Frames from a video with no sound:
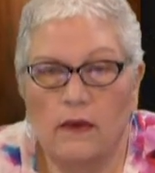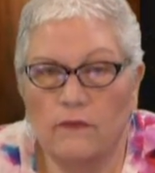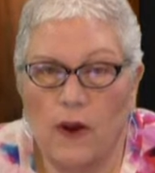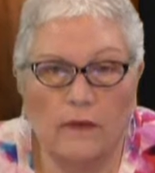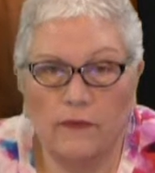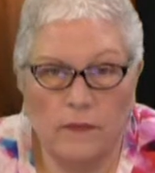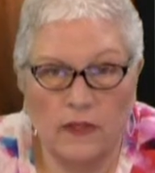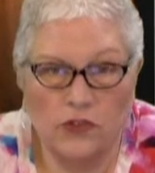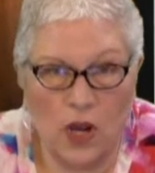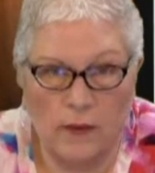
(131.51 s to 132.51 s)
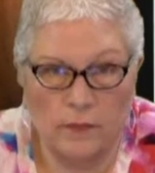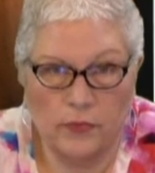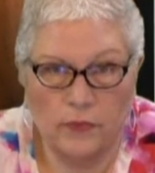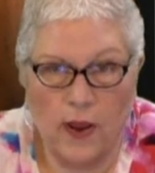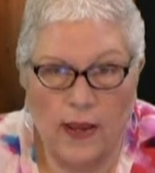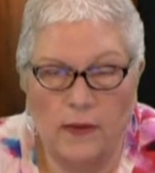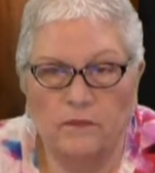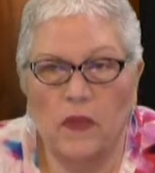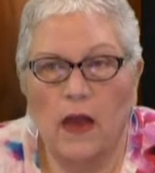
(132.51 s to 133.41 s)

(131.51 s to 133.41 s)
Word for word: right from the jump, right?